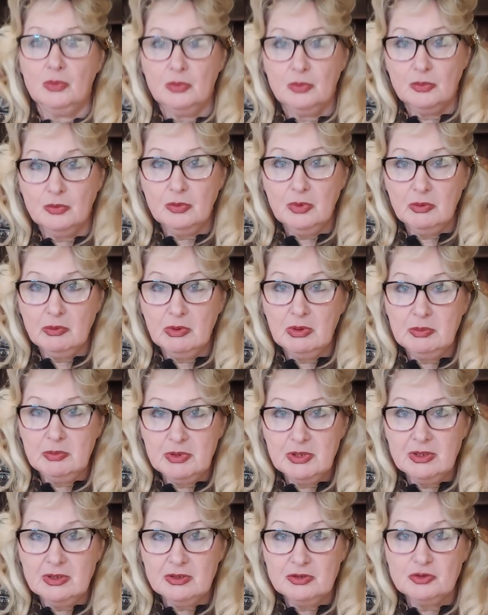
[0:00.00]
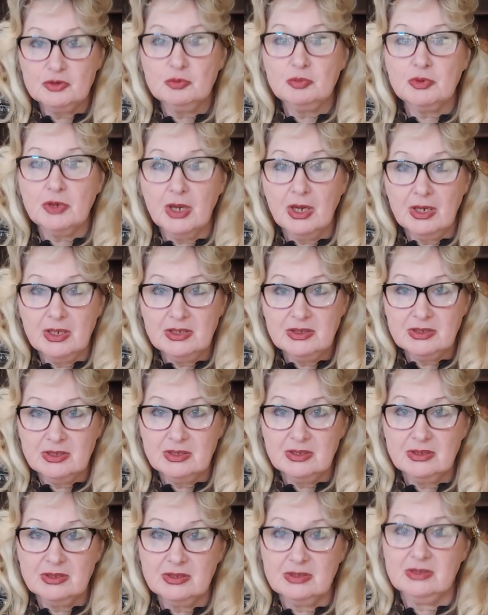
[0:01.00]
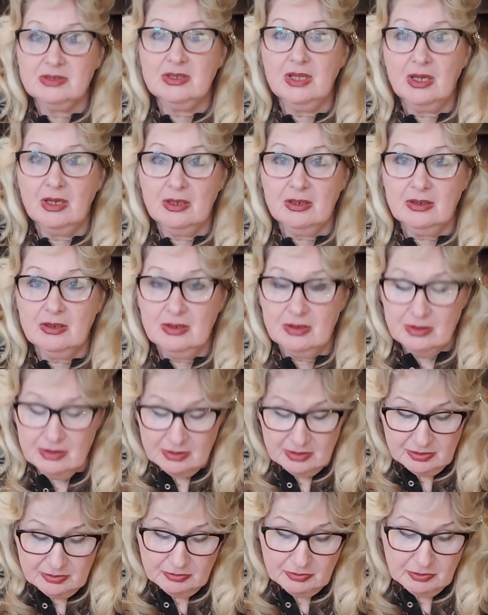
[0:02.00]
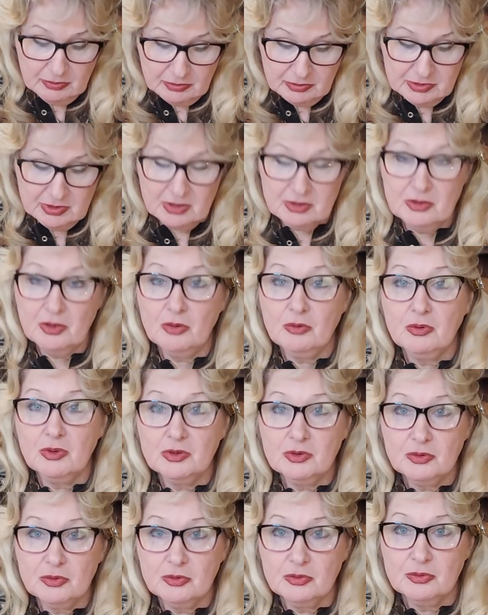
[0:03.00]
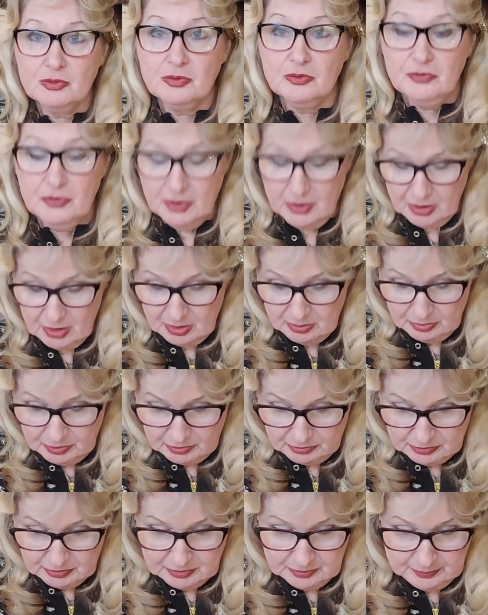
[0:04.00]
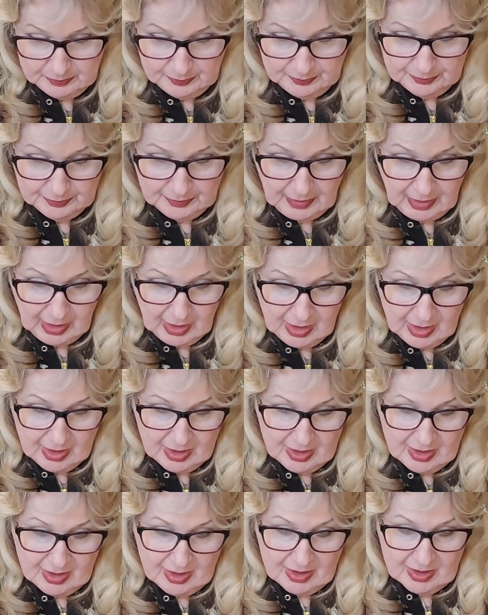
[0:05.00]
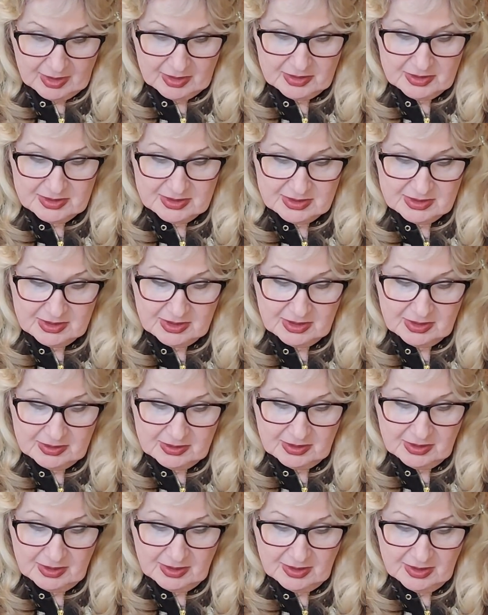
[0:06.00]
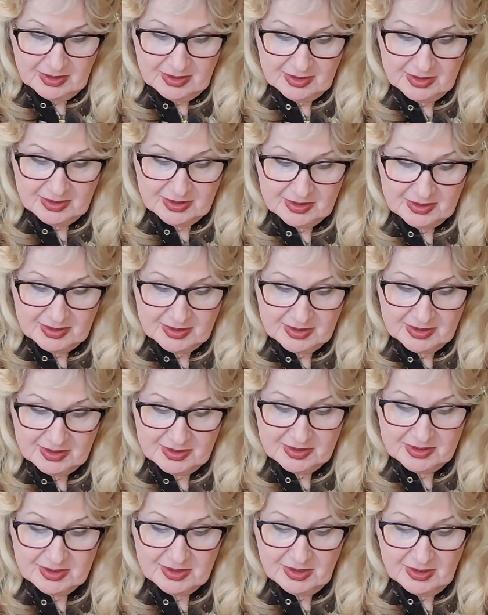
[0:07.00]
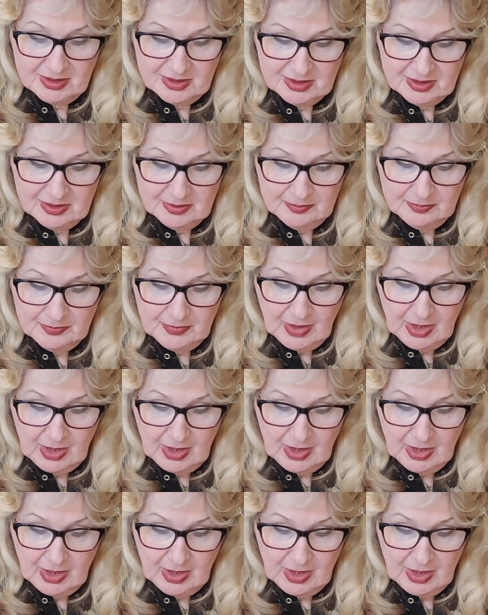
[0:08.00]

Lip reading: we will be surprised and stunned, and we wouldn't know what to think about. Christine Creely,